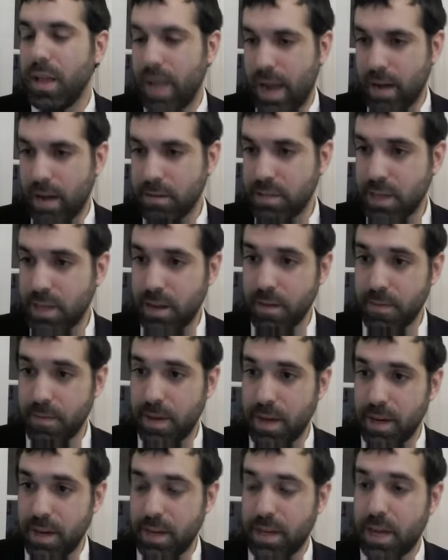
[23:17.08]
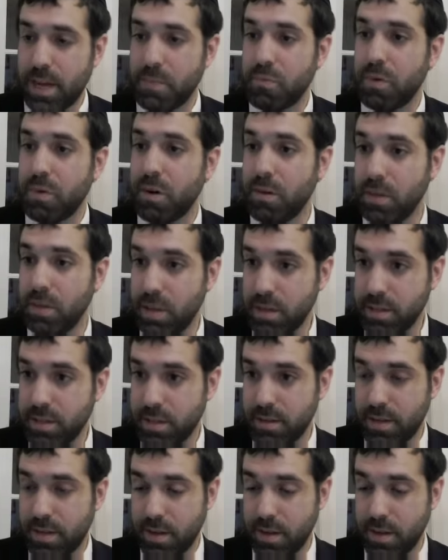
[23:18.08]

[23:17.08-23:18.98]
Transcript: outside of any temporary leases.